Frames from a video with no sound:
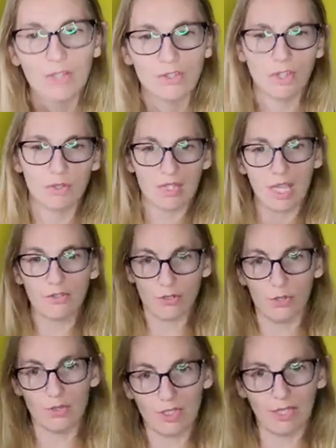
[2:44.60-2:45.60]
So staying
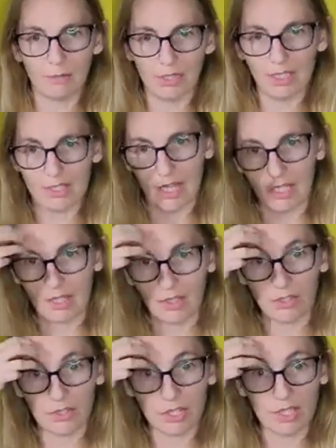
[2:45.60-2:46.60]
true to liberalist
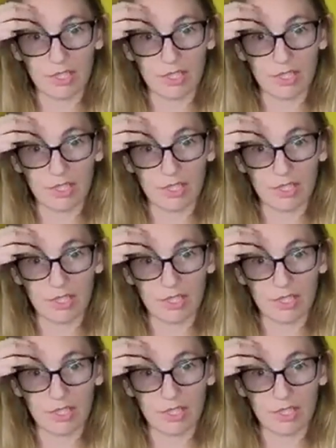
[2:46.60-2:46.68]
ideology,